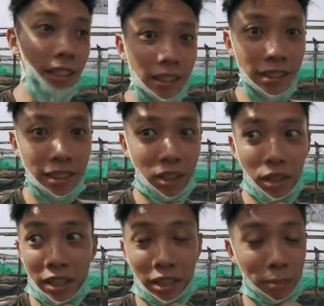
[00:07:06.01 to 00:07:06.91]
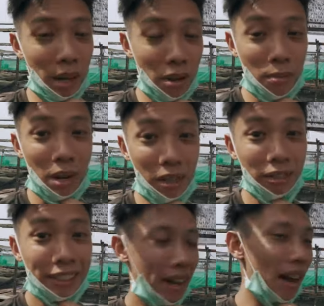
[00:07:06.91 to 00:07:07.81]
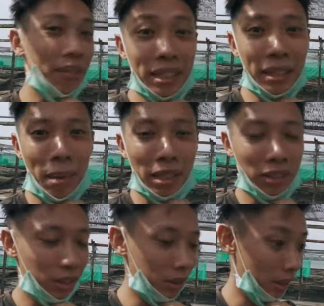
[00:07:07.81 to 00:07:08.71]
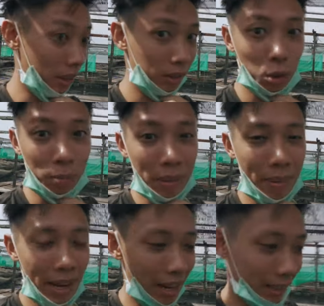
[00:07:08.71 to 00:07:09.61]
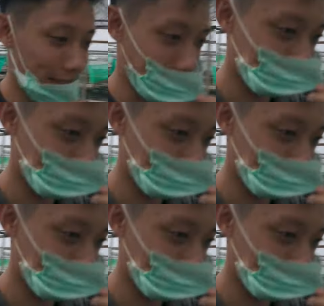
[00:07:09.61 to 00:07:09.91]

he has a cigarette in his mouth while harvesting the mussels, so like super badass.